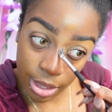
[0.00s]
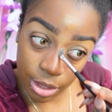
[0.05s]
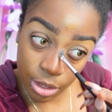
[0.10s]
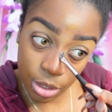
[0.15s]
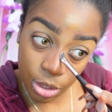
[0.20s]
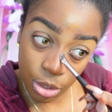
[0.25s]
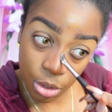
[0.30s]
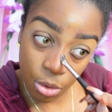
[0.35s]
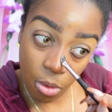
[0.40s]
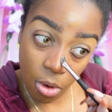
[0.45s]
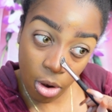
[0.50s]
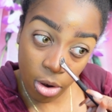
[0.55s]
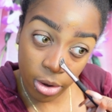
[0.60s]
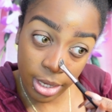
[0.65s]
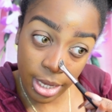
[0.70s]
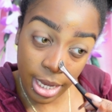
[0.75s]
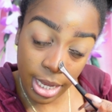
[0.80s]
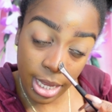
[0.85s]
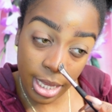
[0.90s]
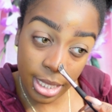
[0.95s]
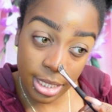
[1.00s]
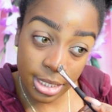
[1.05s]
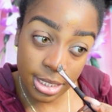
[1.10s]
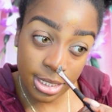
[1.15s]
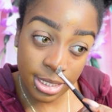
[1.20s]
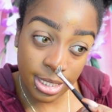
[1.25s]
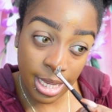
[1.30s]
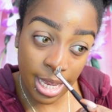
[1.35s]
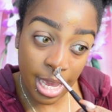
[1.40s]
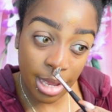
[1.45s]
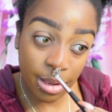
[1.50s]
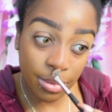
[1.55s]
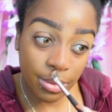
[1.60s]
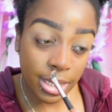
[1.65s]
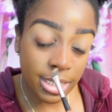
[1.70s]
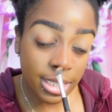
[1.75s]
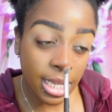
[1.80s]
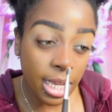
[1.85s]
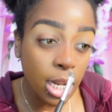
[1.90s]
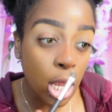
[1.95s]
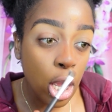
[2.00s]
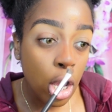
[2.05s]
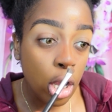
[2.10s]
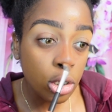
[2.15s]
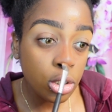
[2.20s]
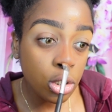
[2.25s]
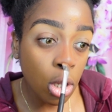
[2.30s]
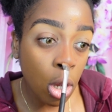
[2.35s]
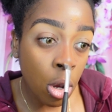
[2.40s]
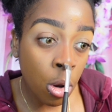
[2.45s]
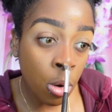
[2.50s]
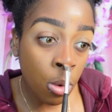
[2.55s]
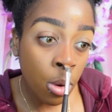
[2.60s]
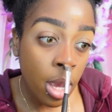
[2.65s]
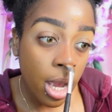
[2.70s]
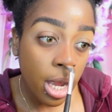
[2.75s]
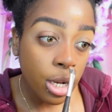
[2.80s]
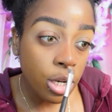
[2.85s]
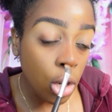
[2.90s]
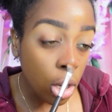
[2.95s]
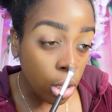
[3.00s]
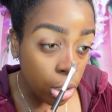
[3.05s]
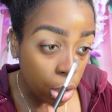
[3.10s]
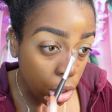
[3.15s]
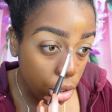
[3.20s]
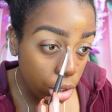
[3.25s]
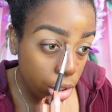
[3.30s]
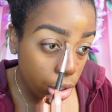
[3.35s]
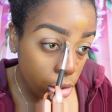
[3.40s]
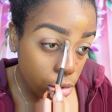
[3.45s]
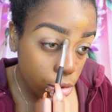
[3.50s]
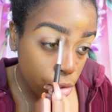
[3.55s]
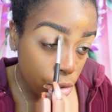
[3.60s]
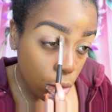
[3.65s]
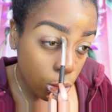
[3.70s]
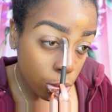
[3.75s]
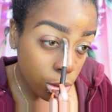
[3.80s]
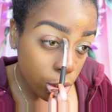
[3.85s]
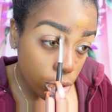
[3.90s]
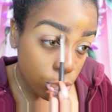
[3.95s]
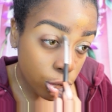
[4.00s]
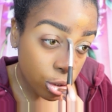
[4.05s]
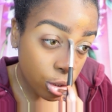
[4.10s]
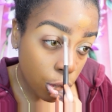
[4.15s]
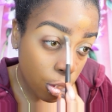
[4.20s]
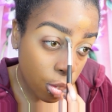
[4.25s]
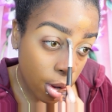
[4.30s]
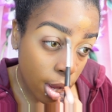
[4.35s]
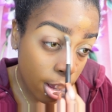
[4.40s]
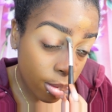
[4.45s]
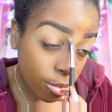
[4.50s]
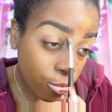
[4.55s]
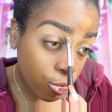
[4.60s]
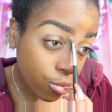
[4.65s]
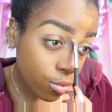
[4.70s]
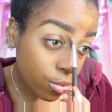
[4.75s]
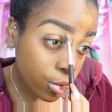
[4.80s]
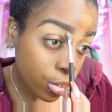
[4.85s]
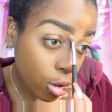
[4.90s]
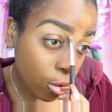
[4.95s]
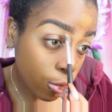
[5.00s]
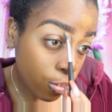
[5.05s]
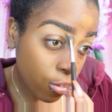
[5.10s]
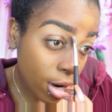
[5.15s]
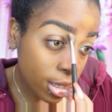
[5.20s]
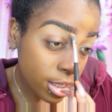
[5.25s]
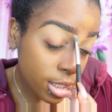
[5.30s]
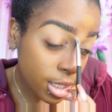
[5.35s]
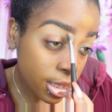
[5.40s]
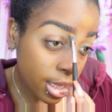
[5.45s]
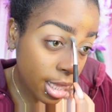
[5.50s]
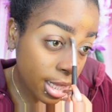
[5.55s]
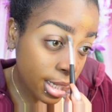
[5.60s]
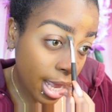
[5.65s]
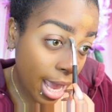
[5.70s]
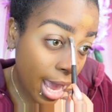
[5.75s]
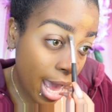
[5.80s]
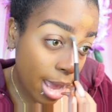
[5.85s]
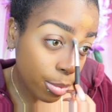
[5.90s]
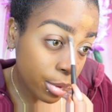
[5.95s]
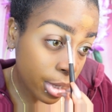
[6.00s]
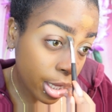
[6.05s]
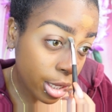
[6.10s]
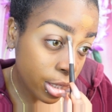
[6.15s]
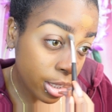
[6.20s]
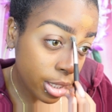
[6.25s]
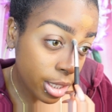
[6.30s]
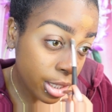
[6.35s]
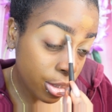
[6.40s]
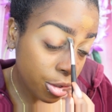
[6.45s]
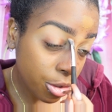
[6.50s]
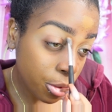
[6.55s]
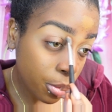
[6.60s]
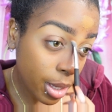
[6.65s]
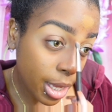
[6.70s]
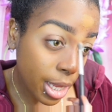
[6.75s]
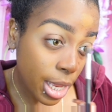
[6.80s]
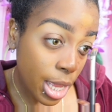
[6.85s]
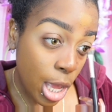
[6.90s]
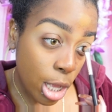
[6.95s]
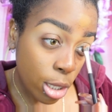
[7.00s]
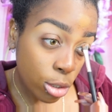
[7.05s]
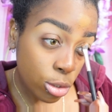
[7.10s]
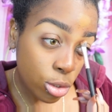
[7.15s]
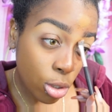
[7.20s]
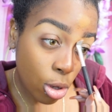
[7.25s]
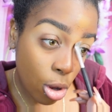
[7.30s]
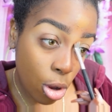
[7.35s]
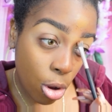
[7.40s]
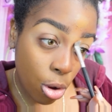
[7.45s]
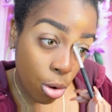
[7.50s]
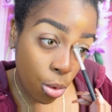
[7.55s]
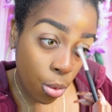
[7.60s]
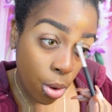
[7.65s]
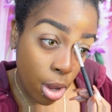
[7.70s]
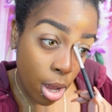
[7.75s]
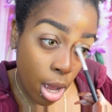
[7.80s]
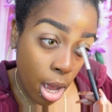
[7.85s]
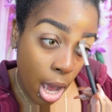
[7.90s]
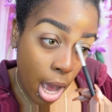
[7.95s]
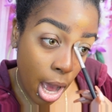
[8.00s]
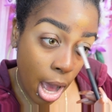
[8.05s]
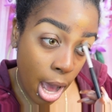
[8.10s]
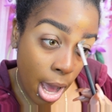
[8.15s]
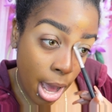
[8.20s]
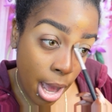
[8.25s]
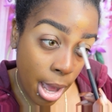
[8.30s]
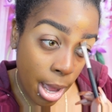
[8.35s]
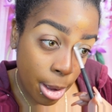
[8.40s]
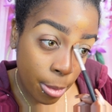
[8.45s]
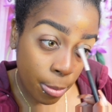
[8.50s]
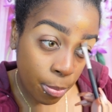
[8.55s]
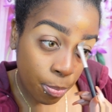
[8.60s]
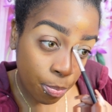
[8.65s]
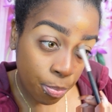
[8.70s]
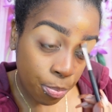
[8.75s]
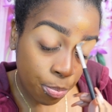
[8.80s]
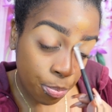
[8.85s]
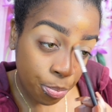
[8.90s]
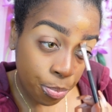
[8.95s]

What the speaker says: you are getting scammed. They said, so no, there's no fraudulent thing that happened. They couldn't do it. So I'm